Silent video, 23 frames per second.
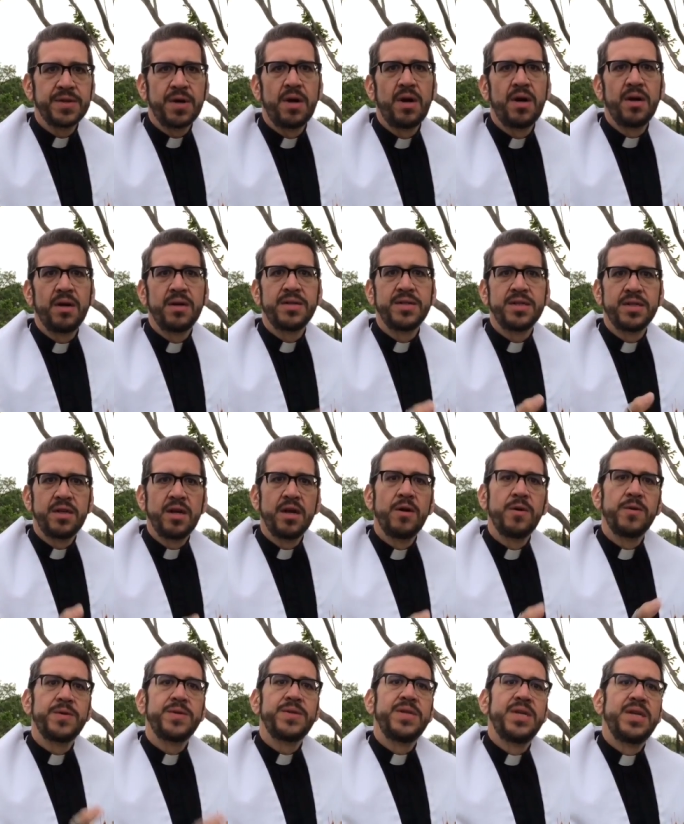are to go
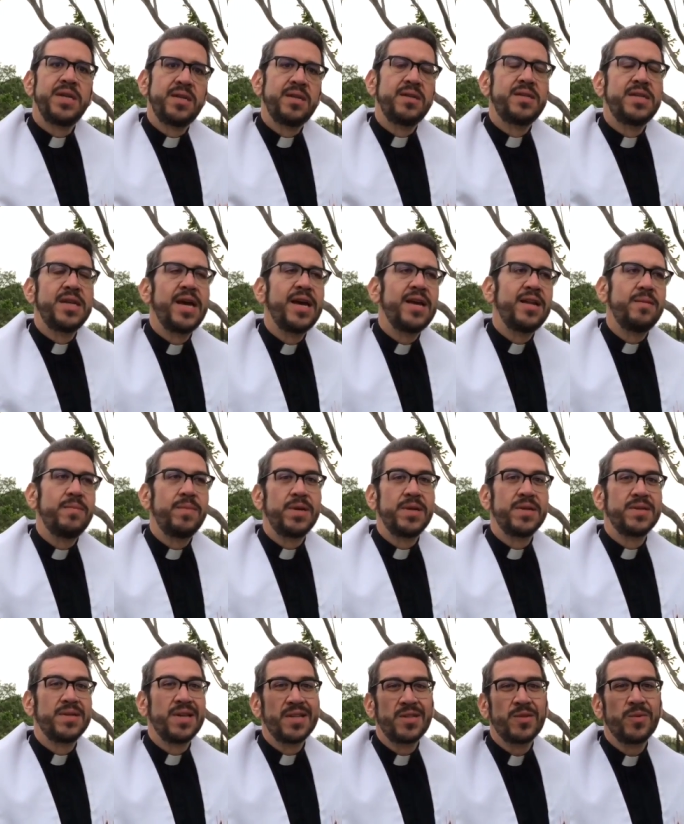see the dead,
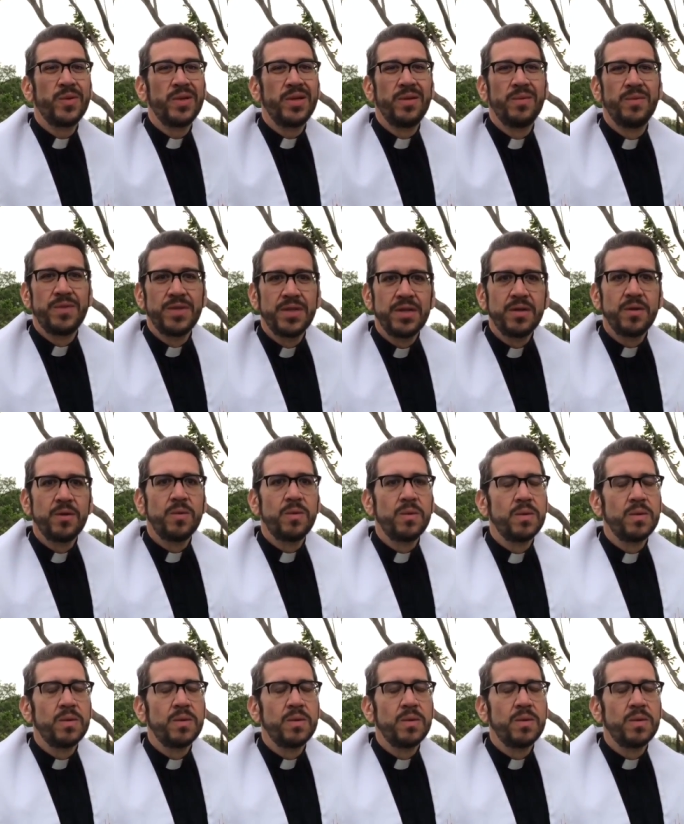because that's what you do.